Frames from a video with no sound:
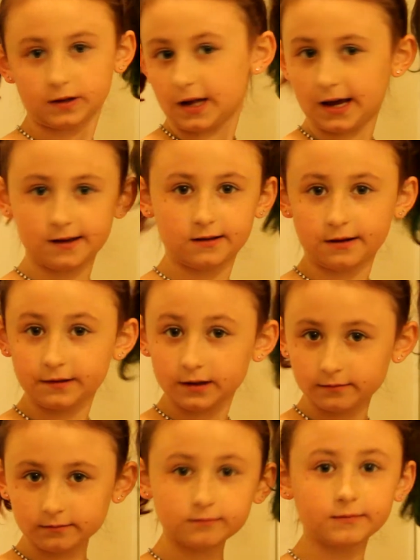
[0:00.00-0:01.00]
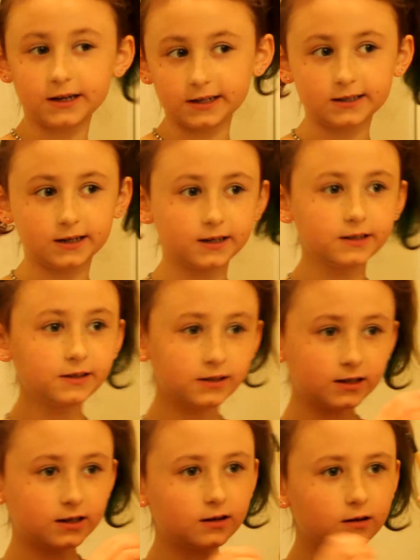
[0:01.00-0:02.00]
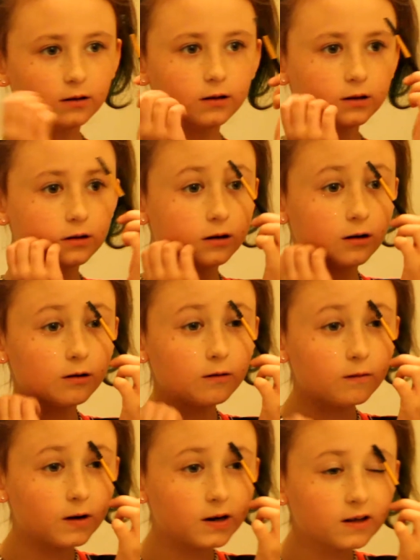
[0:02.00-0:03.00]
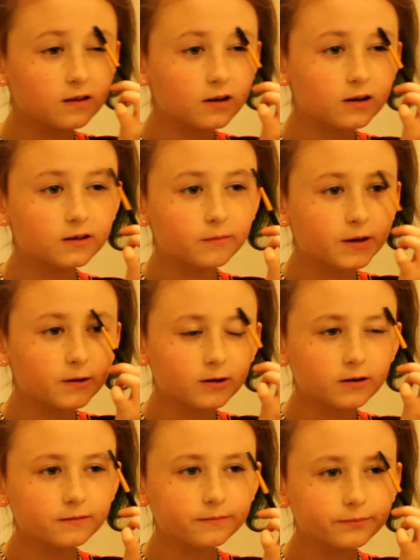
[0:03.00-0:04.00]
say it doesn't, but it does. So I need to look in the mirror.